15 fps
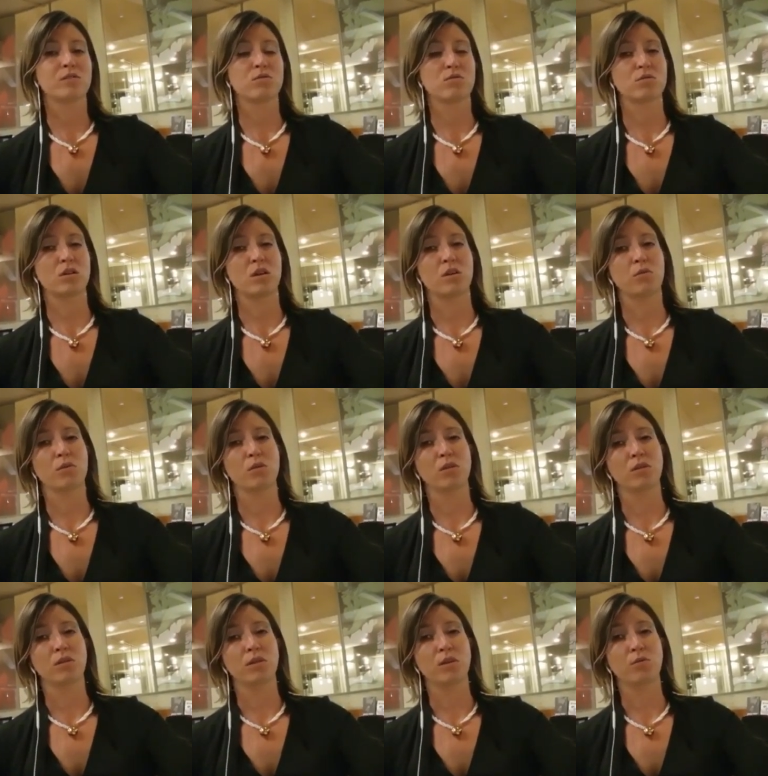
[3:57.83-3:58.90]

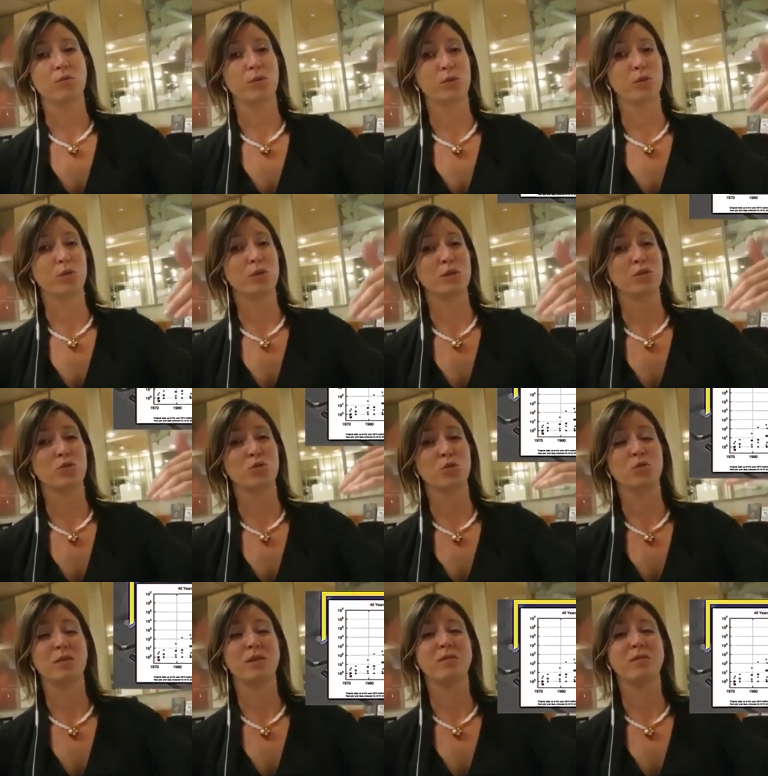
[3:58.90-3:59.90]
sustainable, it were going to